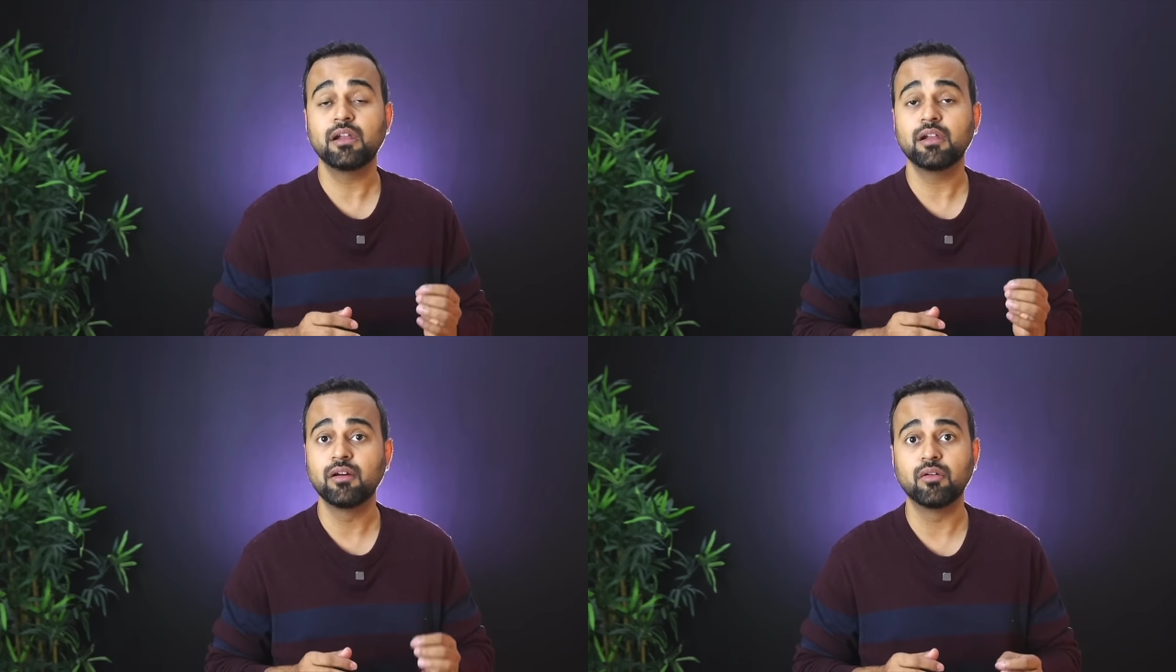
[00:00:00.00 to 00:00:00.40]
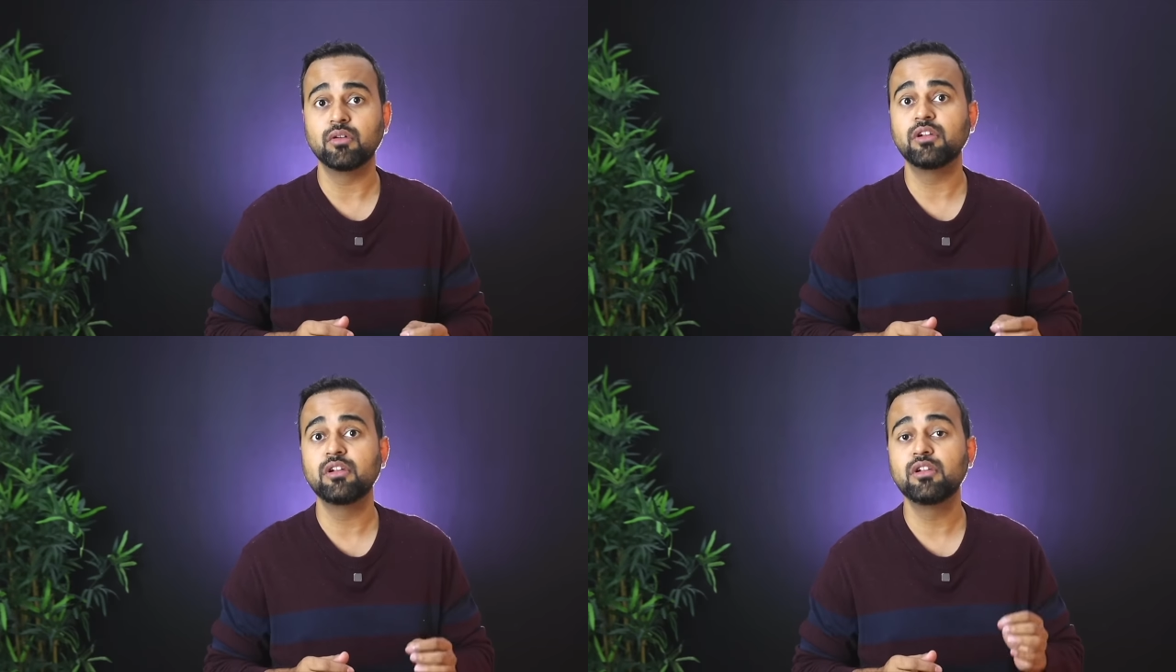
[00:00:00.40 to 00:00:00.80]
No,
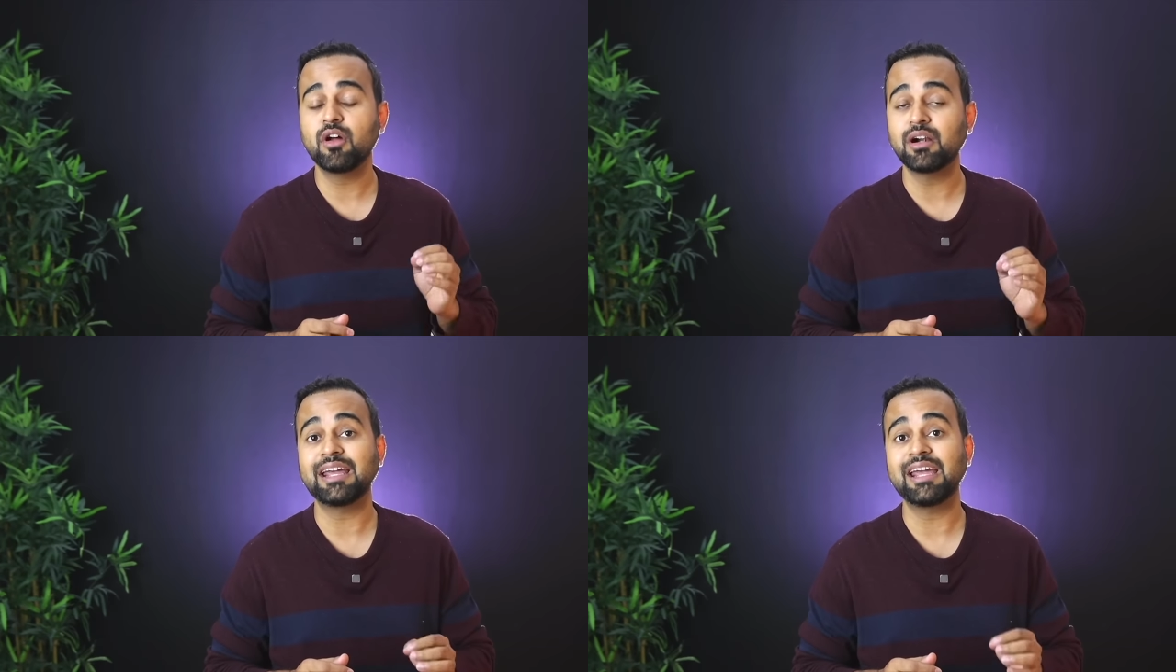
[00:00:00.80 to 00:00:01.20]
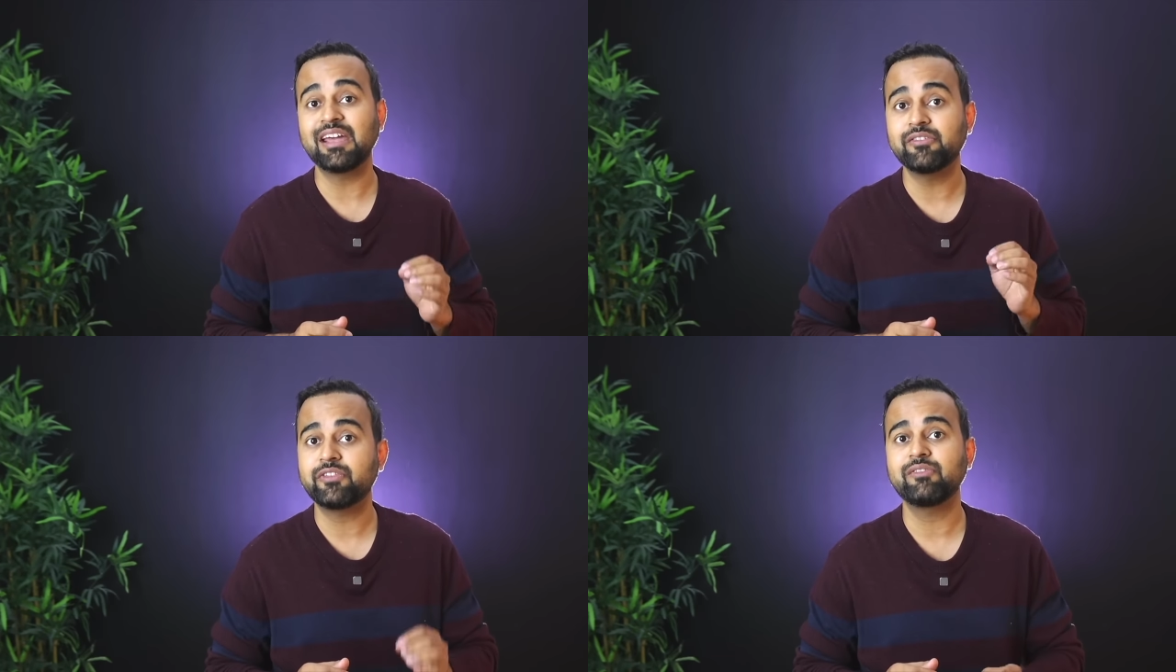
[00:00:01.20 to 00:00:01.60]
not
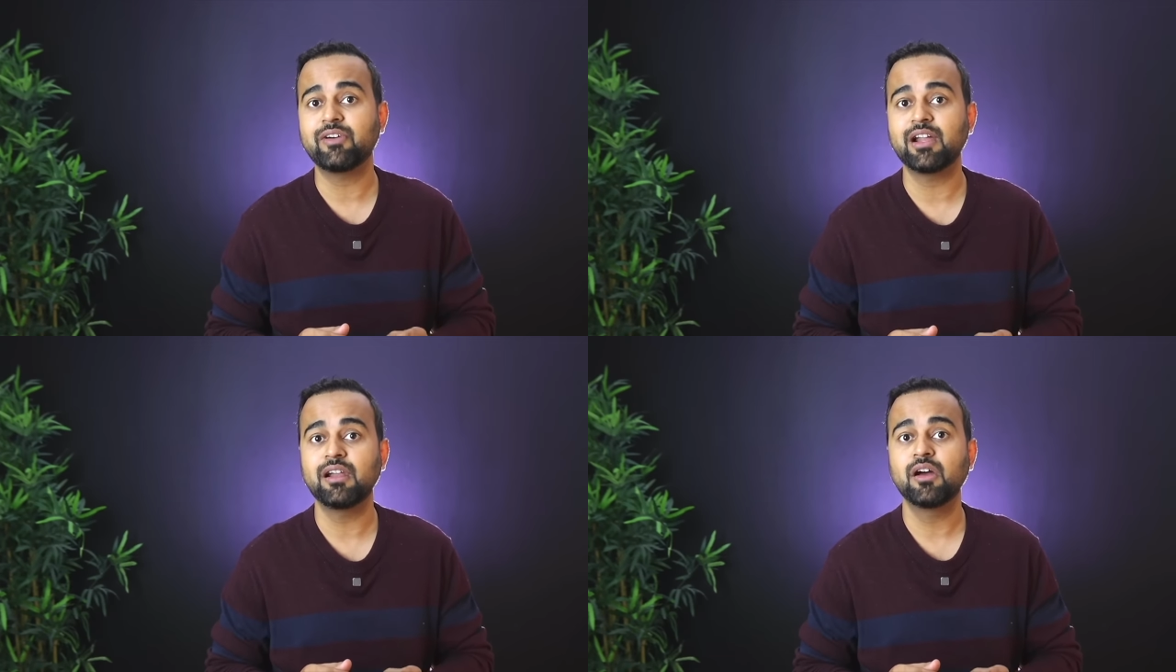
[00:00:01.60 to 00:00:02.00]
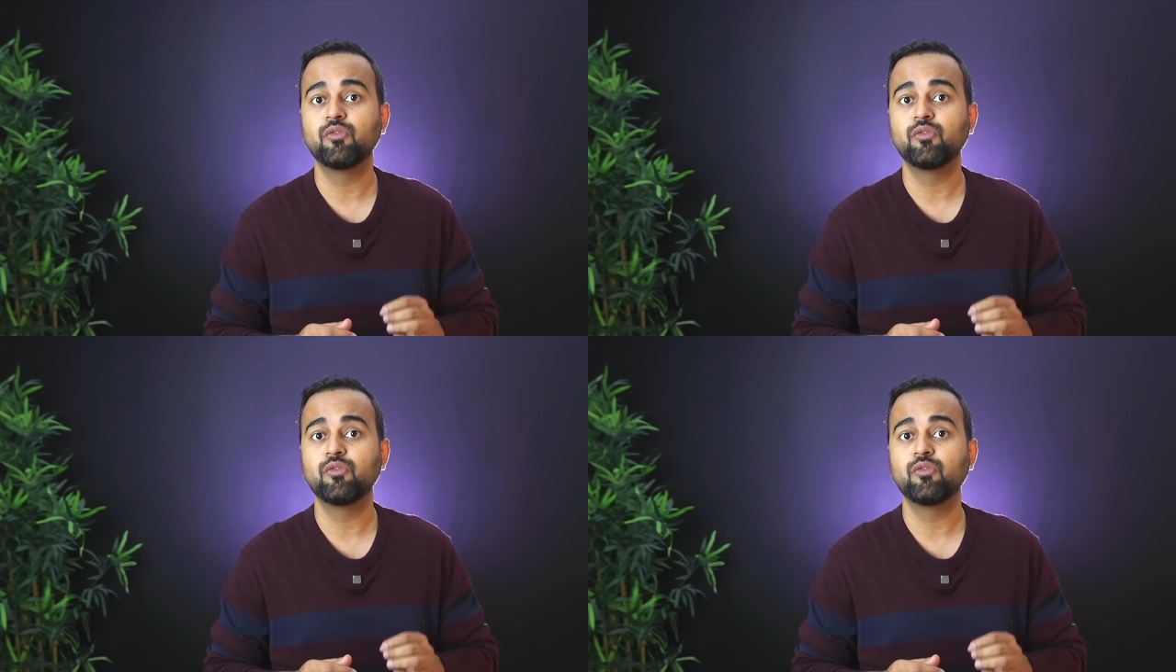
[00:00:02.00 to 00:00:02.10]
everyone